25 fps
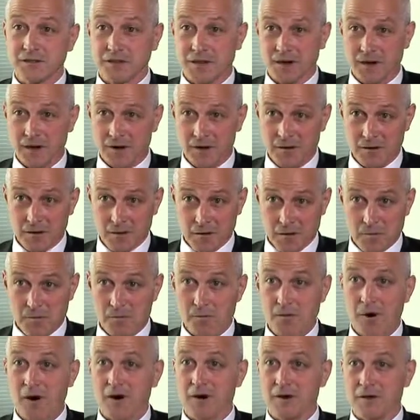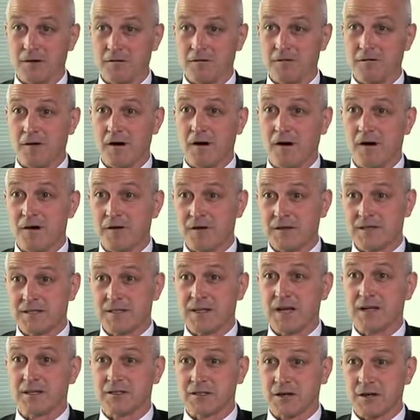their market VAR,
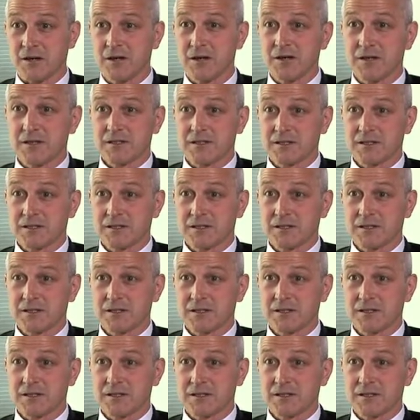etc.